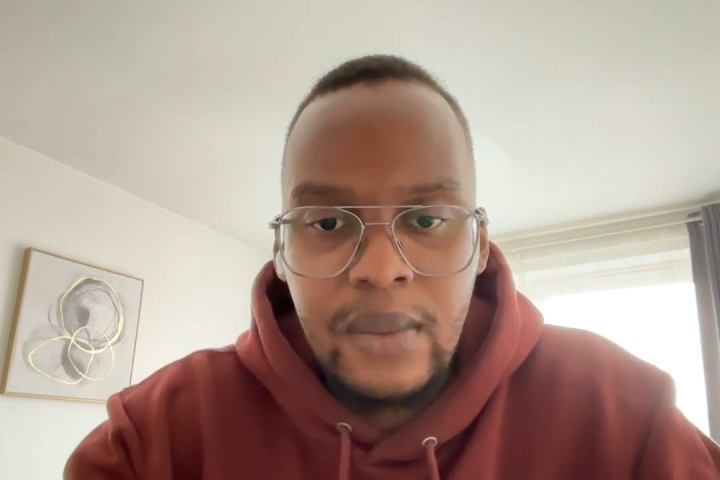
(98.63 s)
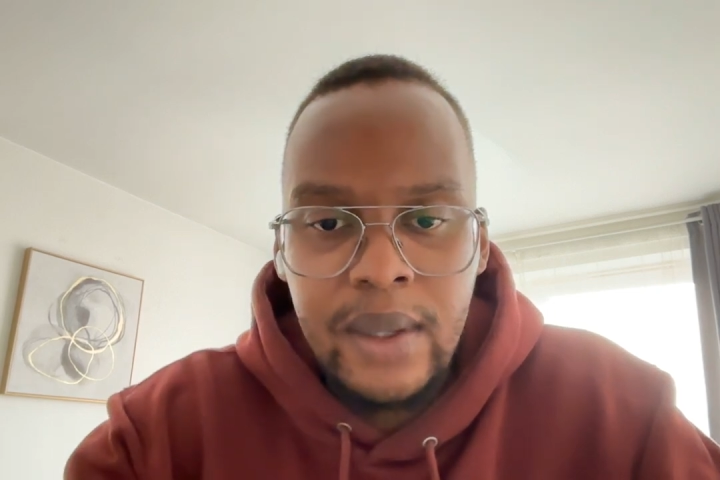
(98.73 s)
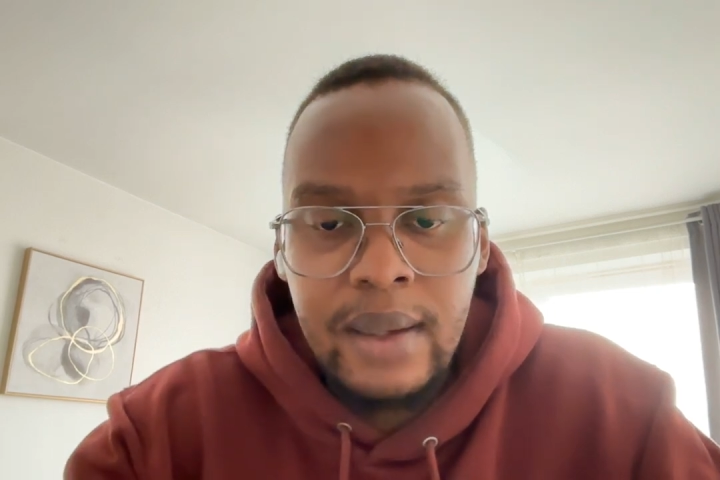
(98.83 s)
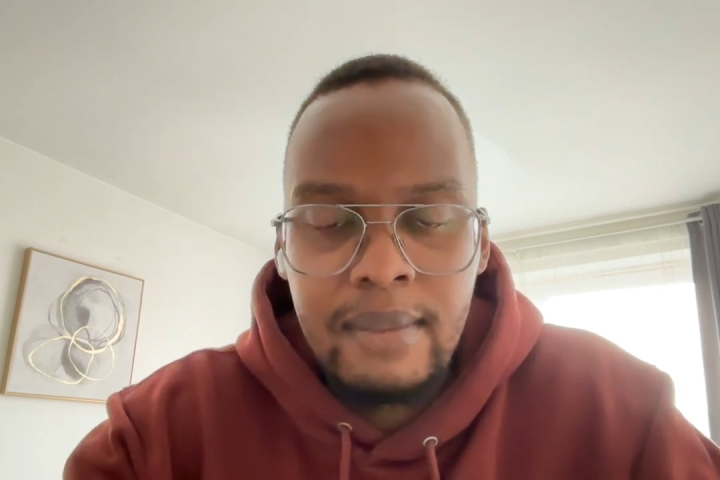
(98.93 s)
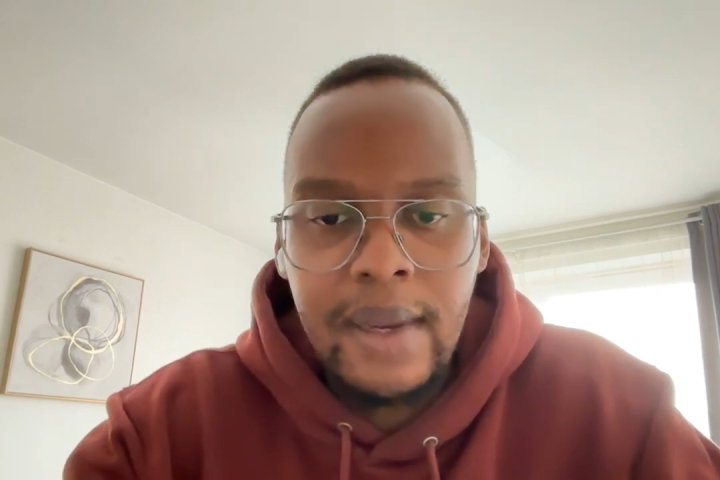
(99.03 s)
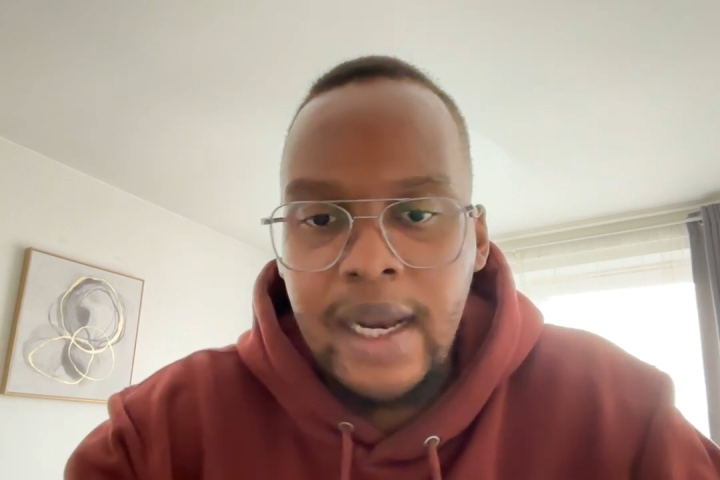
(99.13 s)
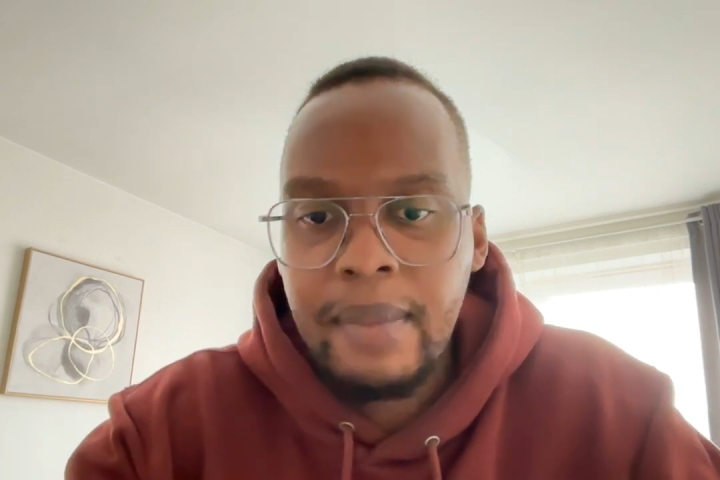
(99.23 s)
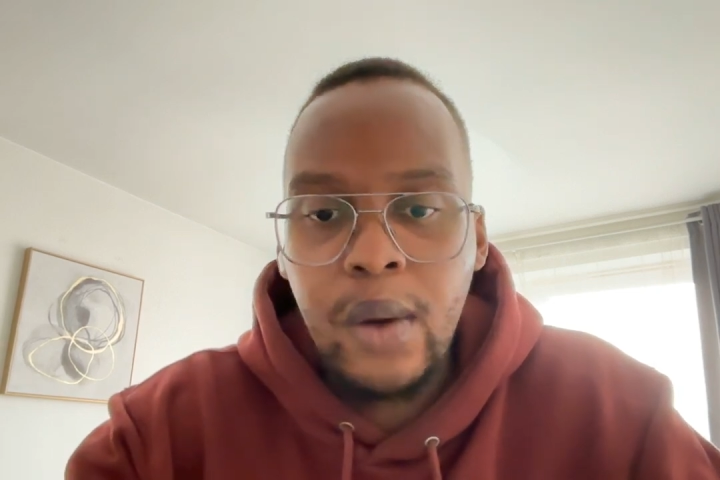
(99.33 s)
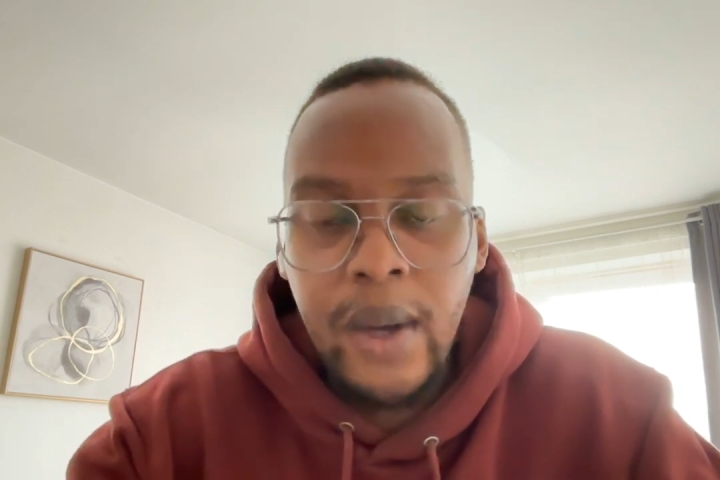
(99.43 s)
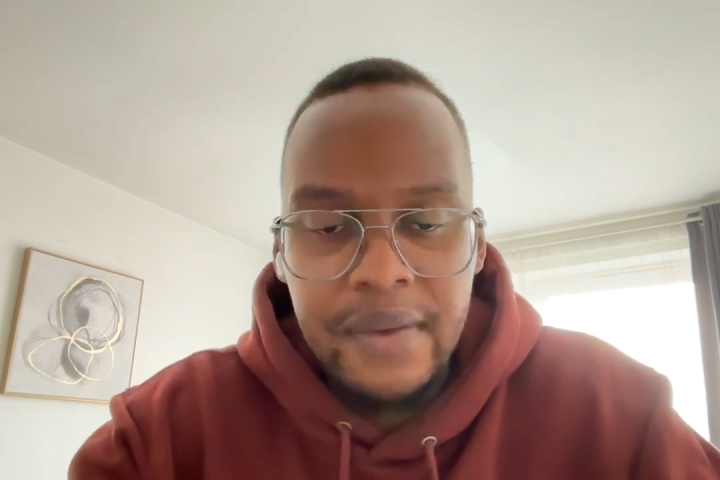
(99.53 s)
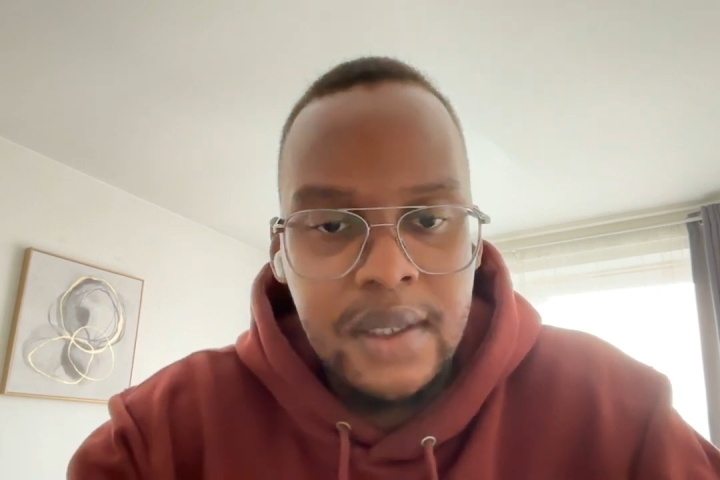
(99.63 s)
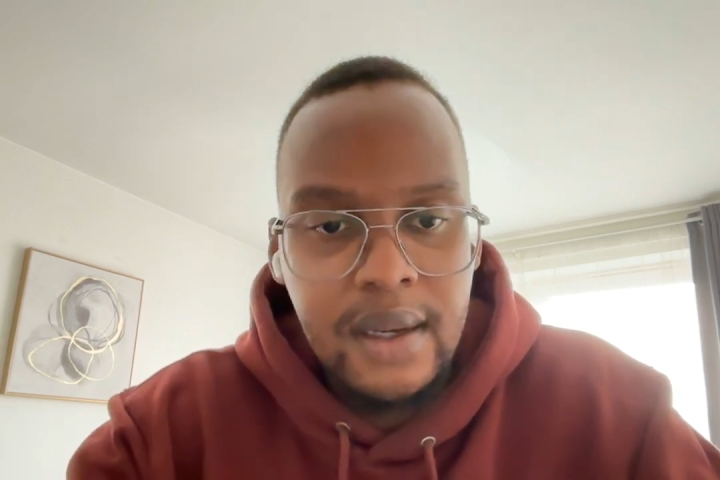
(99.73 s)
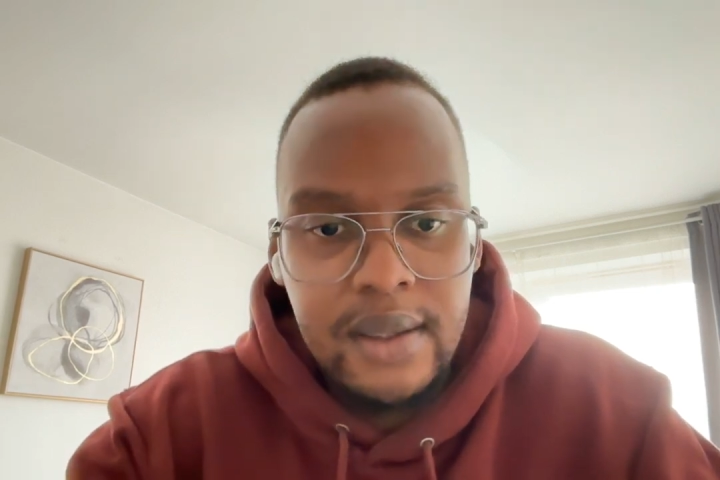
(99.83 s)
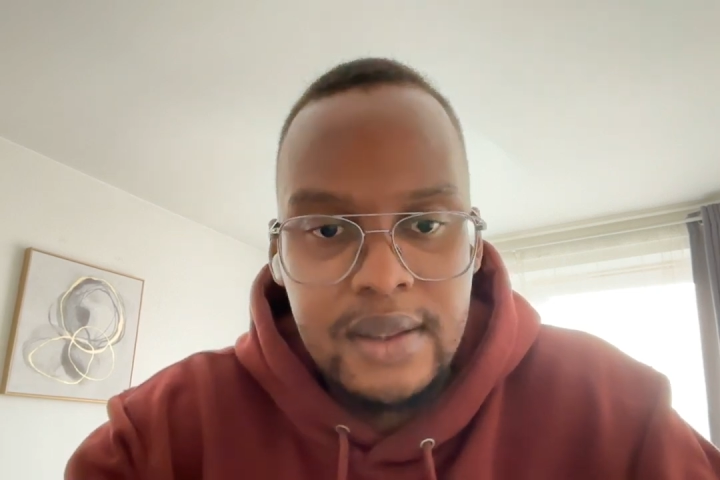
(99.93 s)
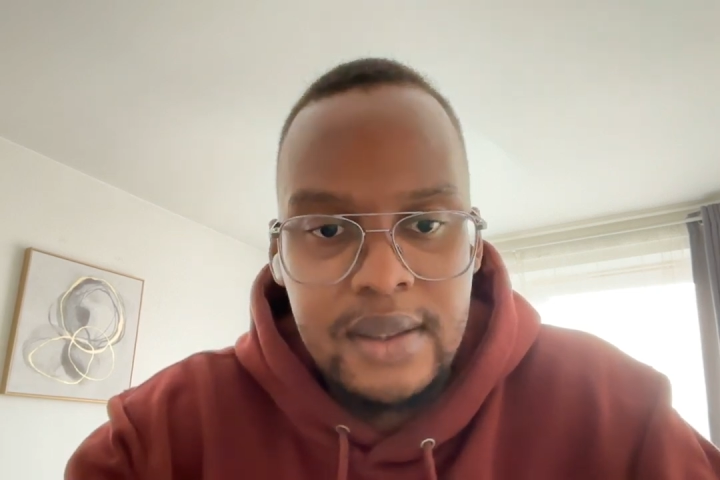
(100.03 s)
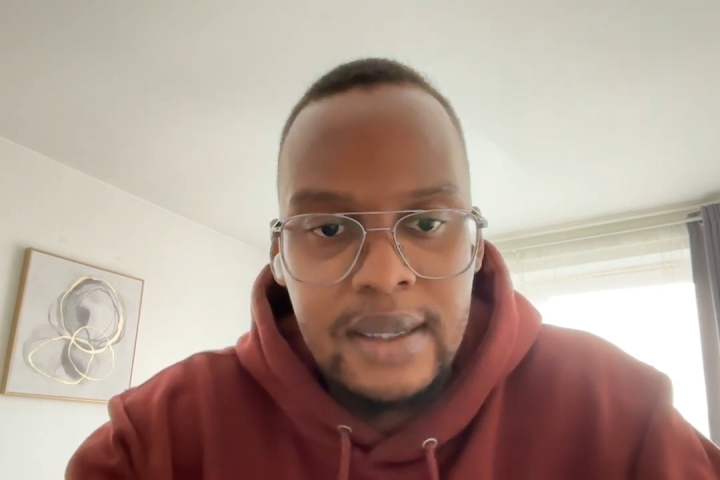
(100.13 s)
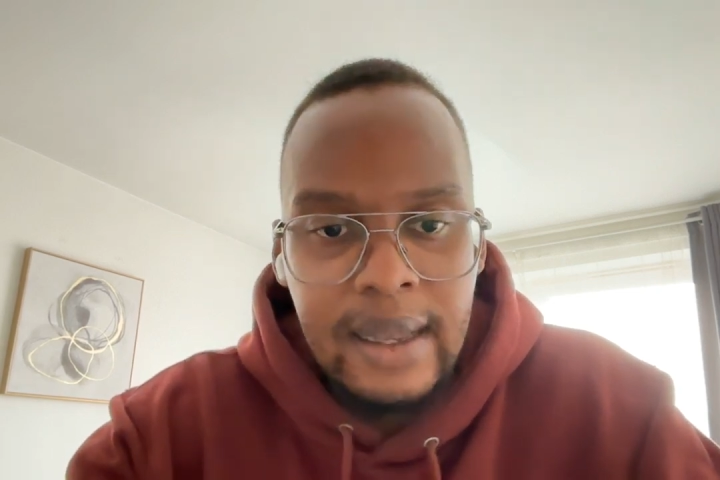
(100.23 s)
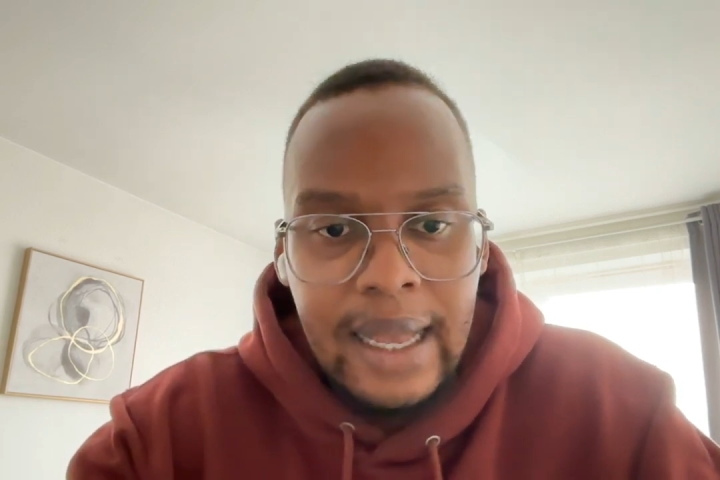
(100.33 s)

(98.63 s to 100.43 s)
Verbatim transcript: within mine and my wife's hearts.